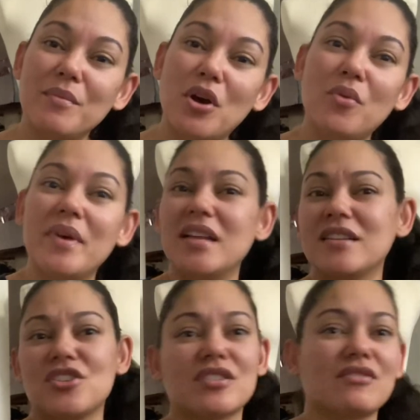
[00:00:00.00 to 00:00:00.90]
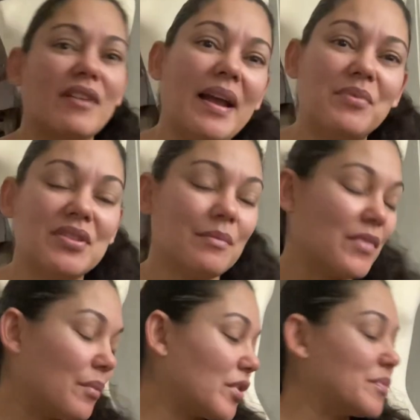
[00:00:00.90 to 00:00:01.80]
moment, just grab some
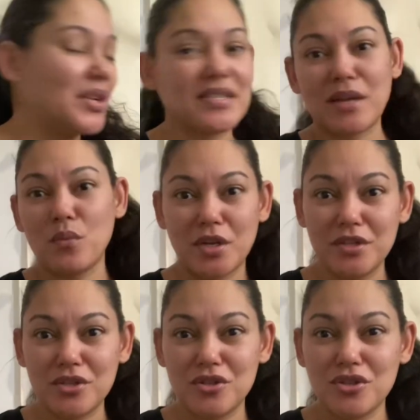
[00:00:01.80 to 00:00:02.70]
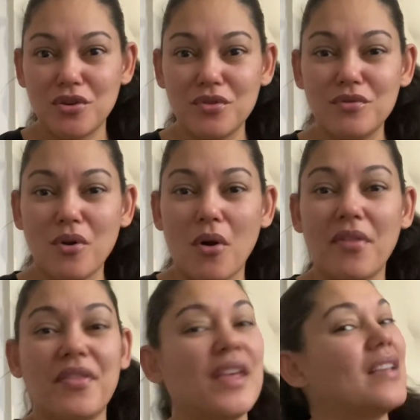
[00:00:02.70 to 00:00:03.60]
numbers because I wanted to show you
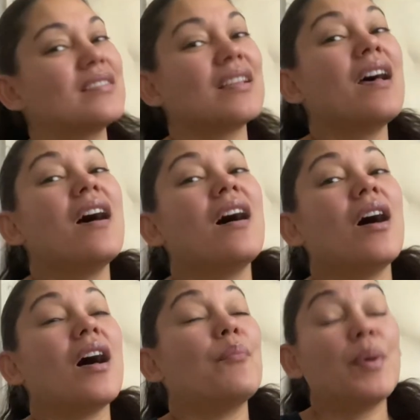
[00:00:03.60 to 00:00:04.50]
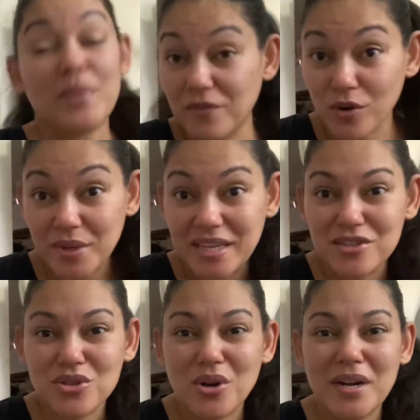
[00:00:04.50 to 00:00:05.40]
all this. Uh, but before we get
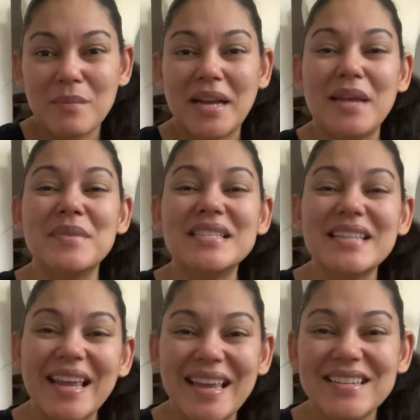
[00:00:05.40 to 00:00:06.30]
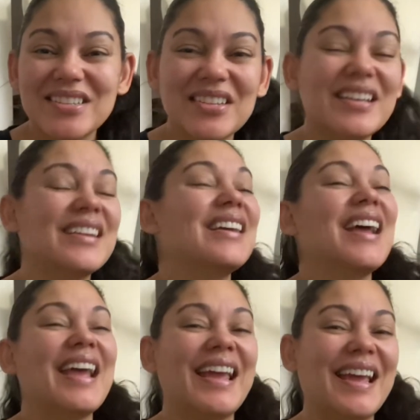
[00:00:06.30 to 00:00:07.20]
started, my name is Angela
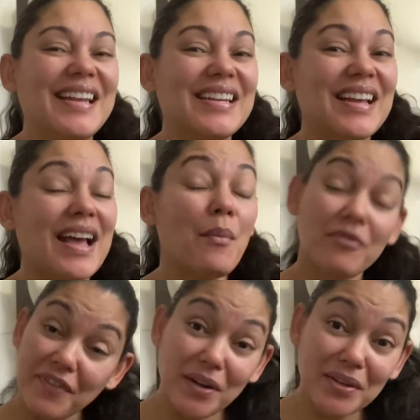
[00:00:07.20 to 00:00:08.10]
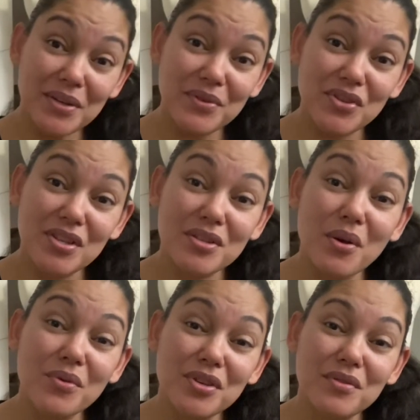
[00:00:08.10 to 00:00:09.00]
and I'm fairly new to this
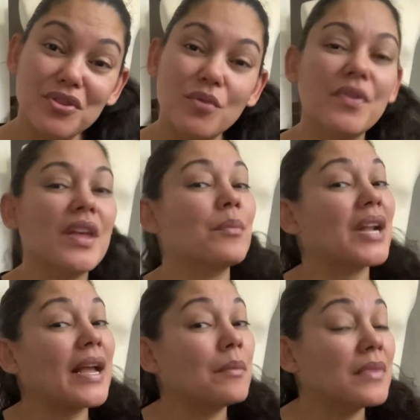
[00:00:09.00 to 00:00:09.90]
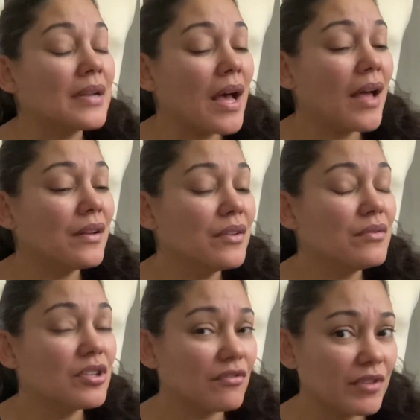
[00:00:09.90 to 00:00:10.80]
whole YouTube thing, but I am not new
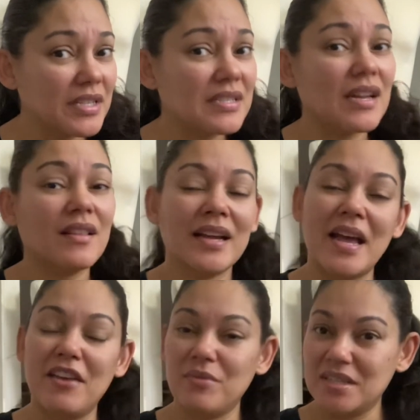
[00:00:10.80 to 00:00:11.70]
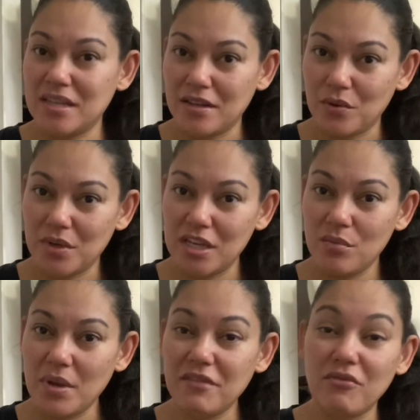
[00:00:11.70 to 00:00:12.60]
to reselling. I have been selling on
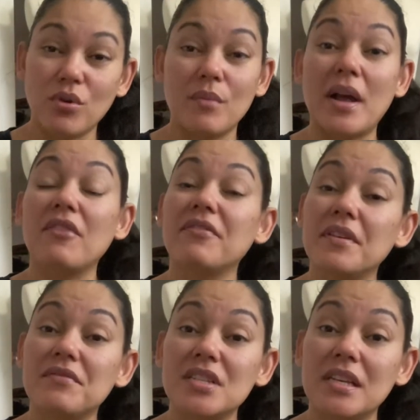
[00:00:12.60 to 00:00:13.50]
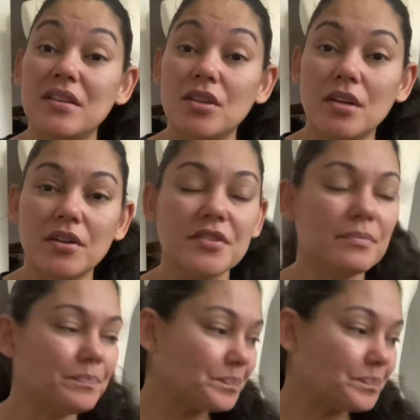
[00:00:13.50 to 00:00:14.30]
eBay for about 15 years,